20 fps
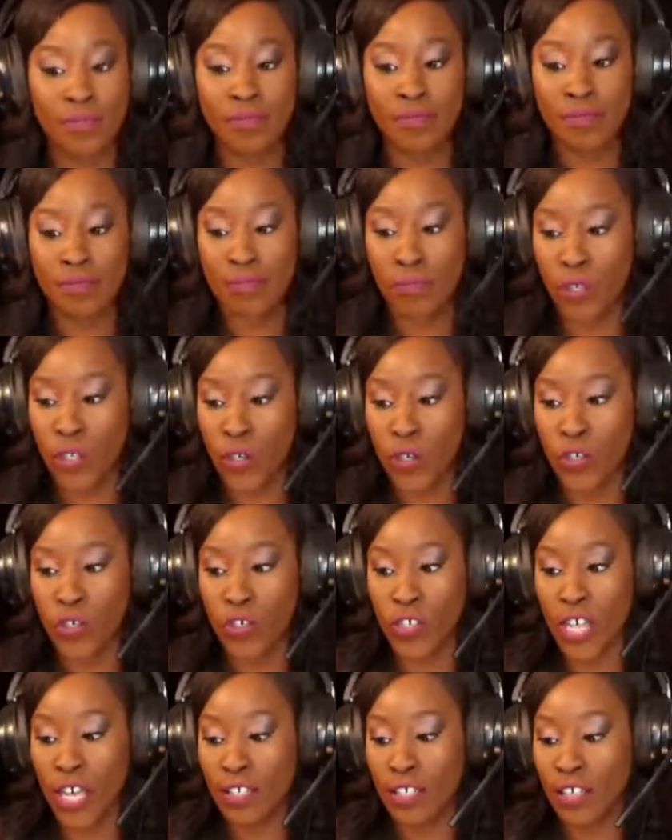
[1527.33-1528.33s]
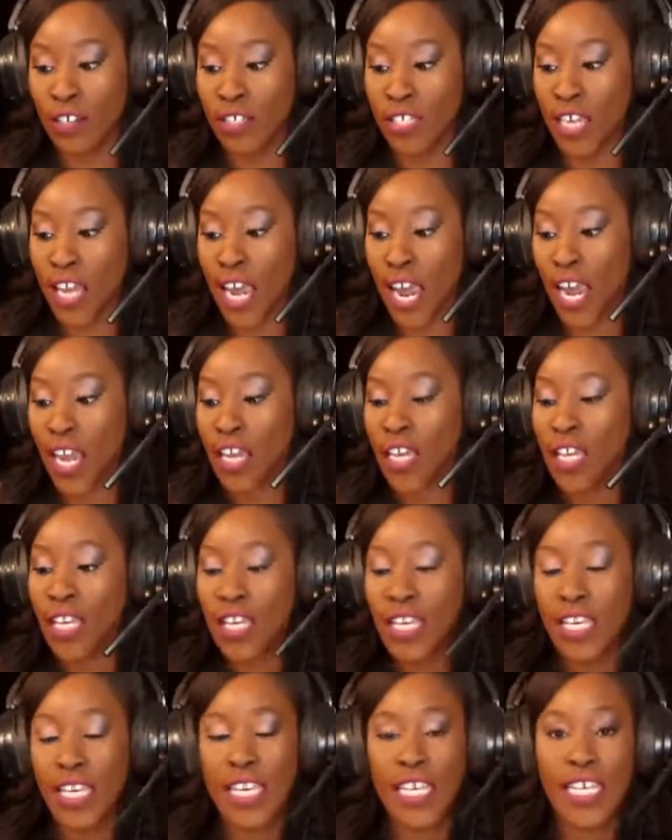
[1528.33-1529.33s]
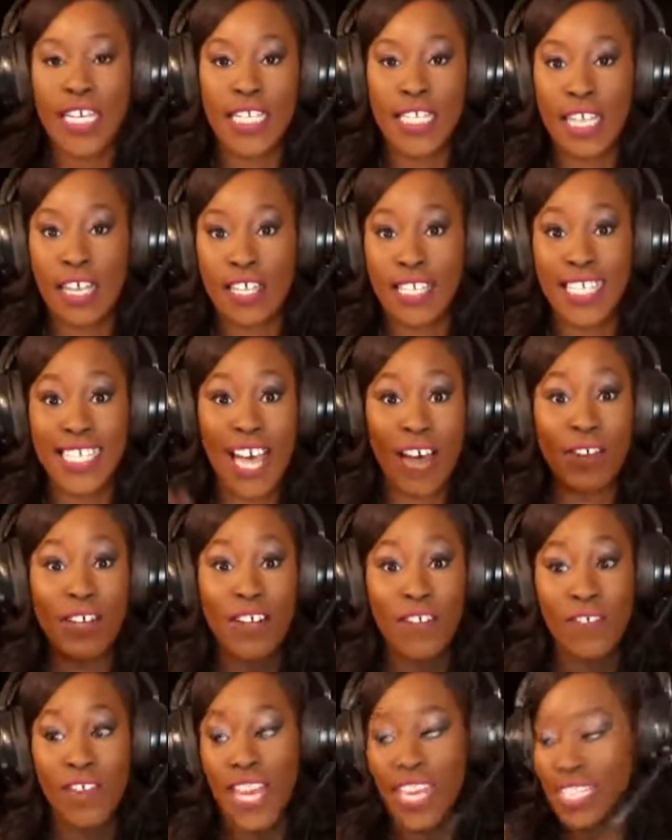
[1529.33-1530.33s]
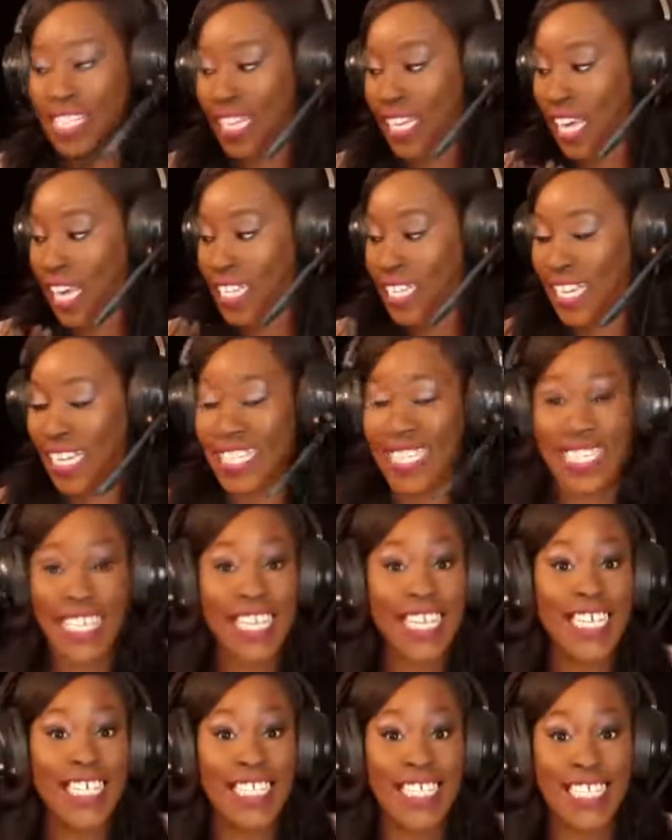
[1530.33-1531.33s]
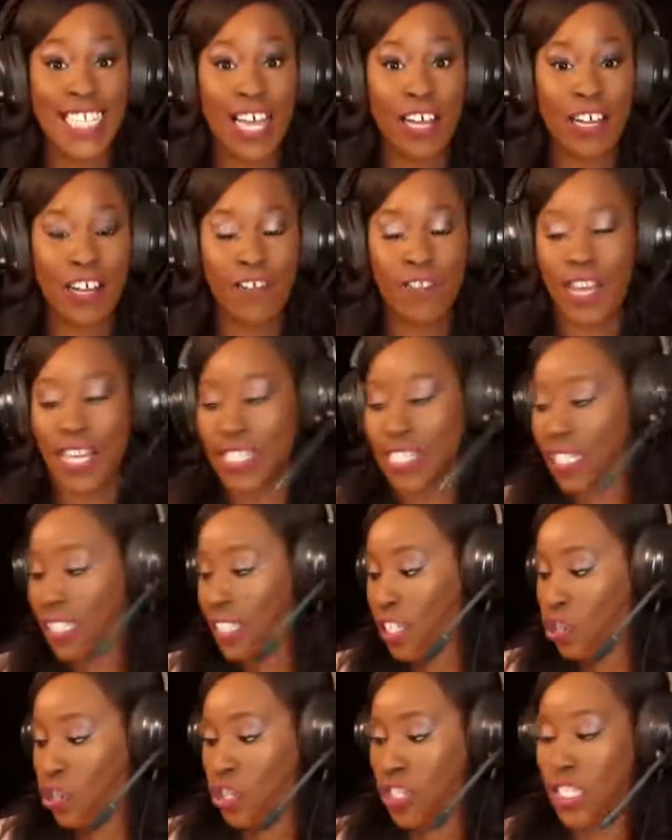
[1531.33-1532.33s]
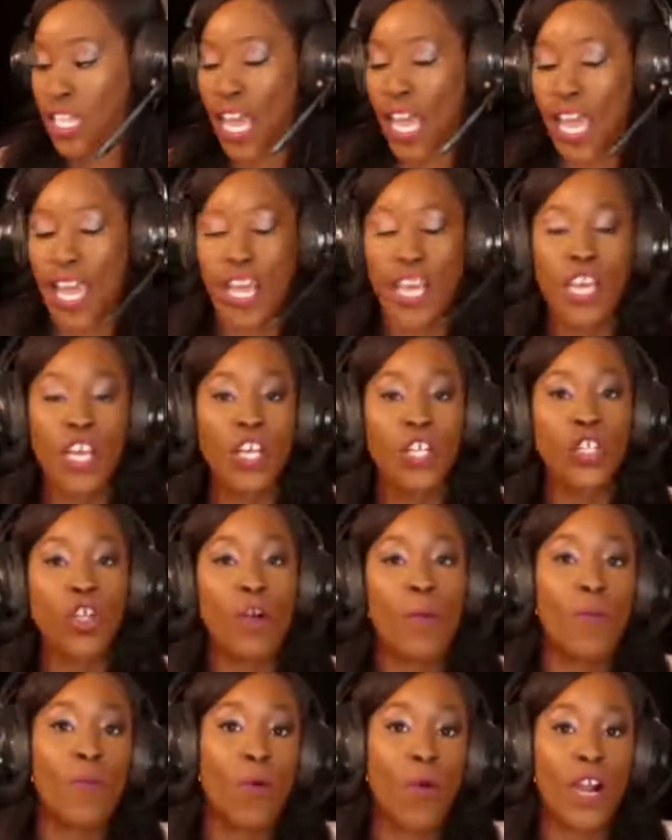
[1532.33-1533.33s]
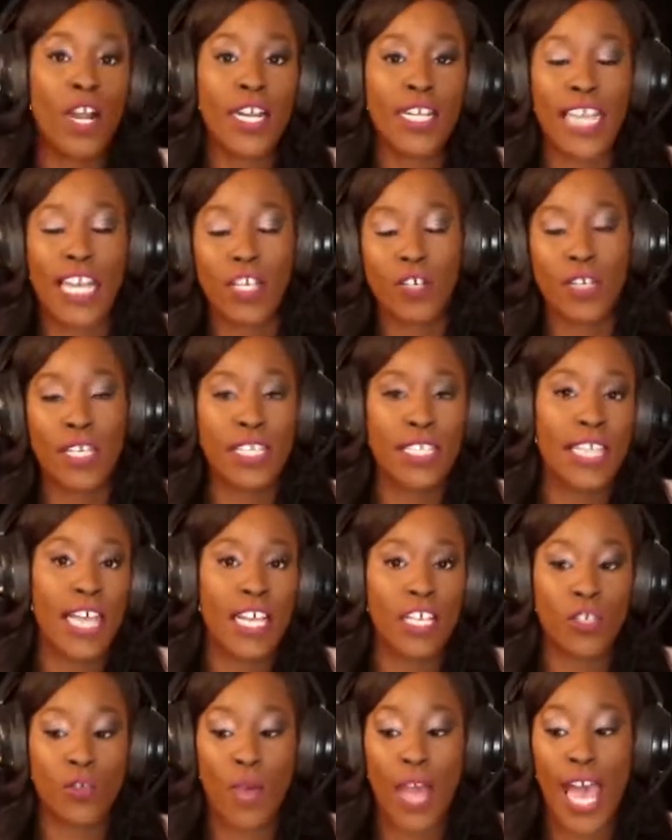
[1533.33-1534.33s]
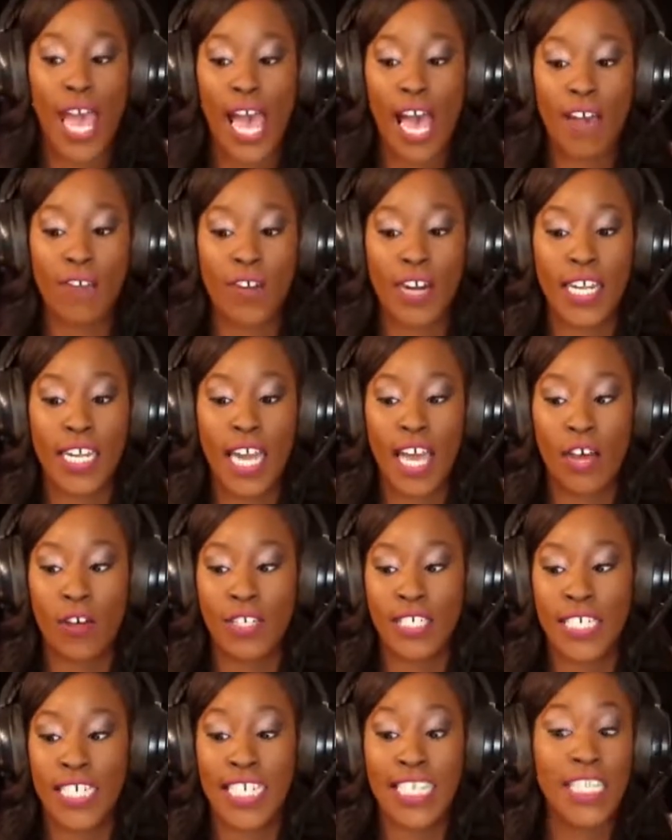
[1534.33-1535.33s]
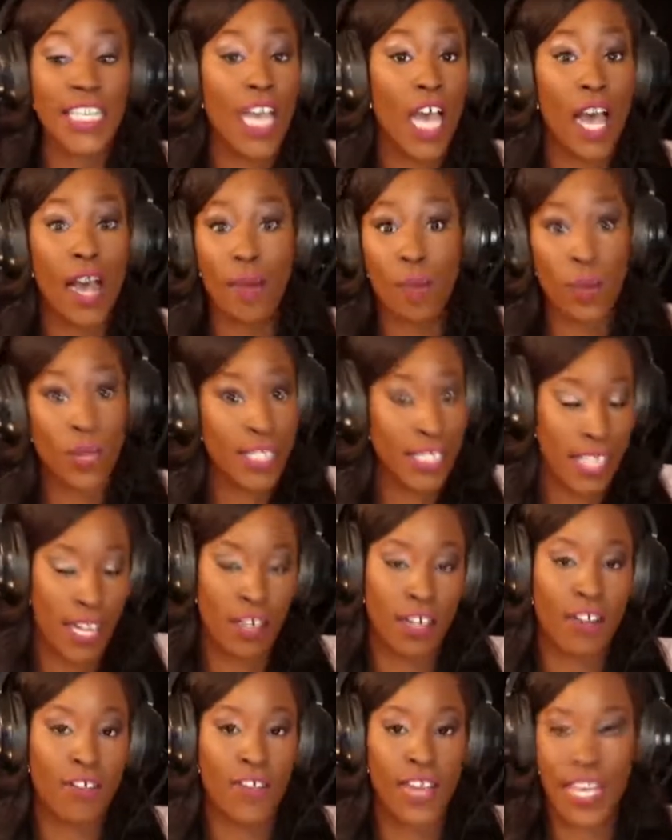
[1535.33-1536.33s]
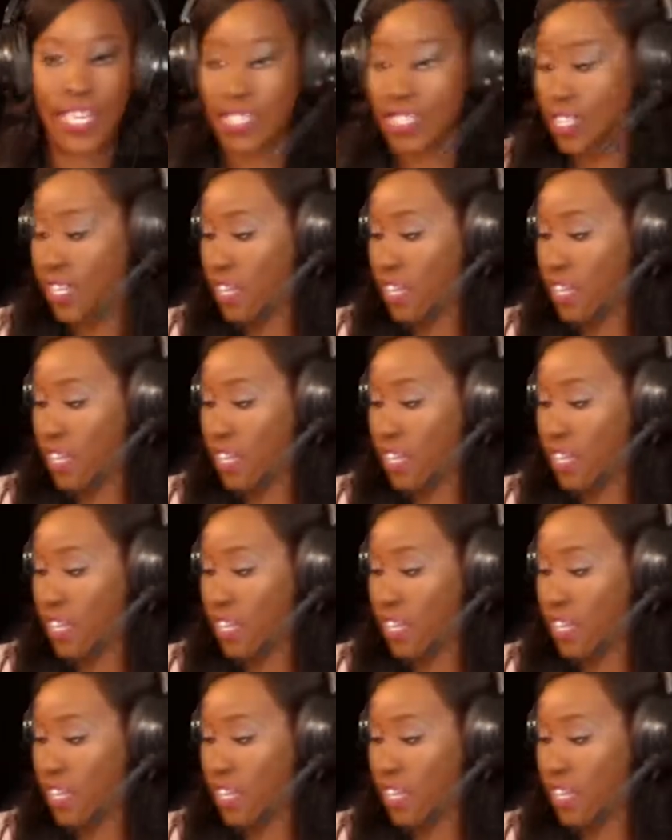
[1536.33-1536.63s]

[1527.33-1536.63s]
producers out there today, is sound effects, like extending the sound effects. Like let's just say your board that you have right now didn't come with sound effects